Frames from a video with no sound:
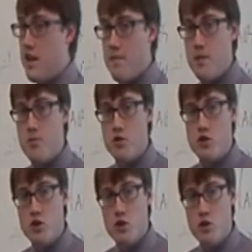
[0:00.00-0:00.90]
be
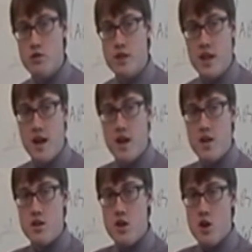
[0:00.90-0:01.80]
preserved
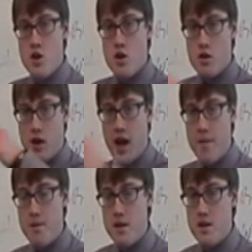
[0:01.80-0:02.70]
and
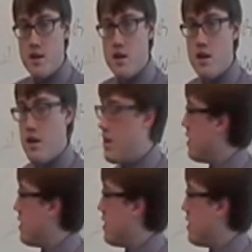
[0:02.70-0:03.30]
copied in the